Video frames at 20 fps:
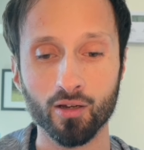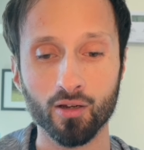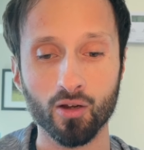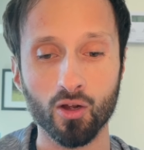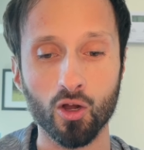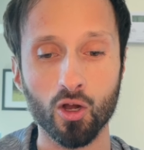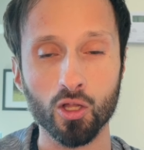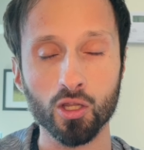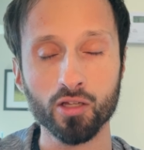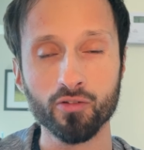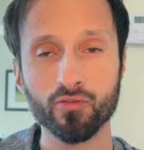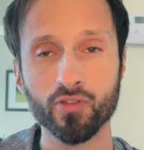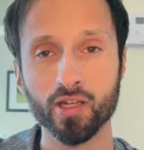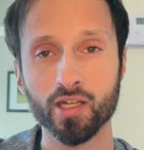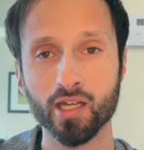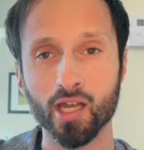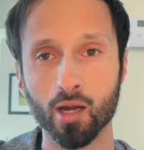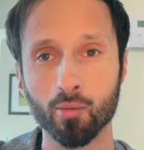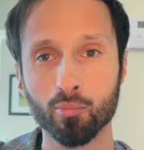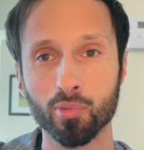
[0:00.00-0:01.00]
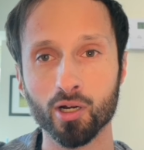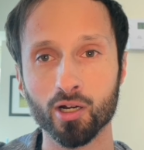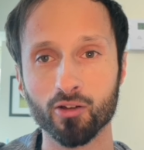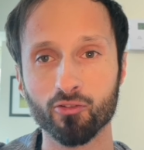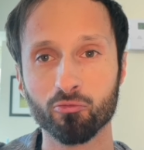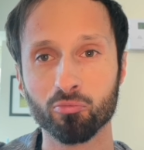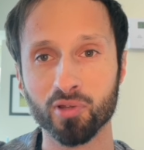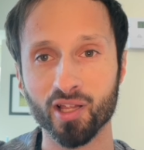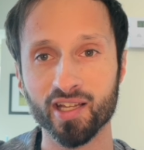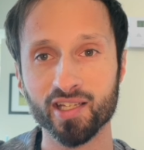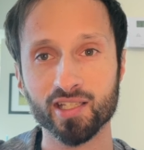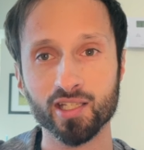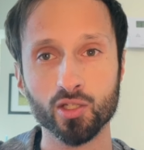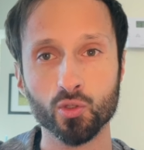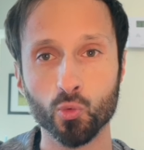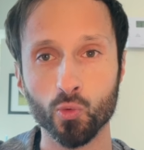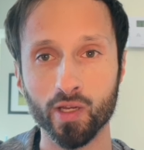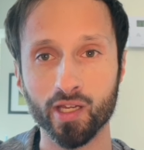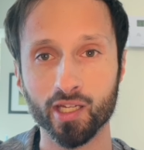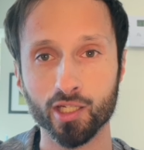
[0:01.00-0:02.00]
all of the number of
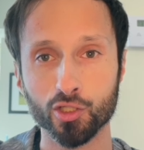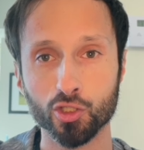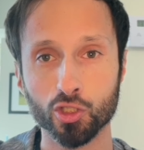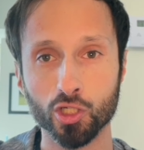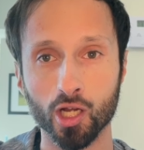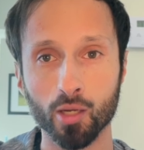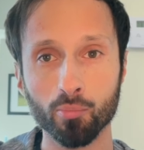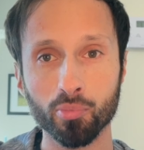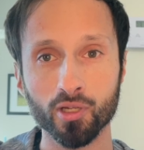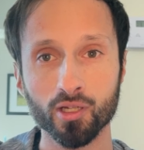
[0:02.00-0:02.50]
places we can jump